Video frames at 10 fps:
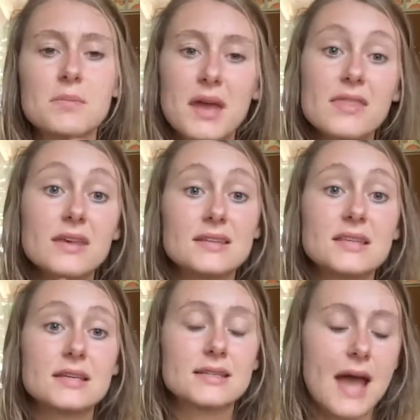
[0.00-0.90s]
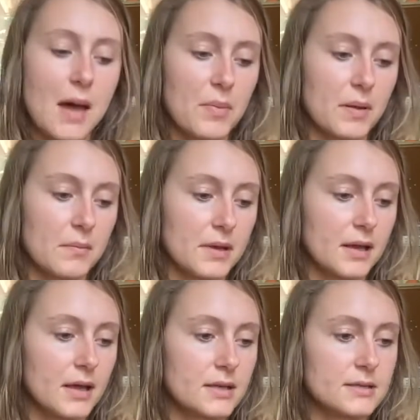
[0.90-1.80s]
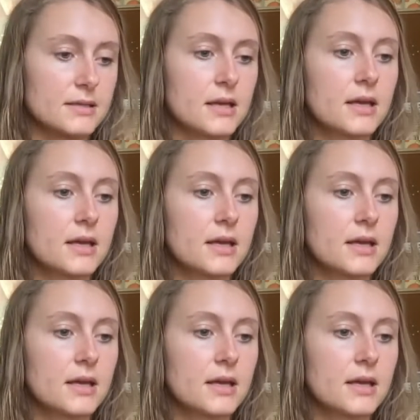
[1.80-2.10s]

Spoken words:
make these things happen, because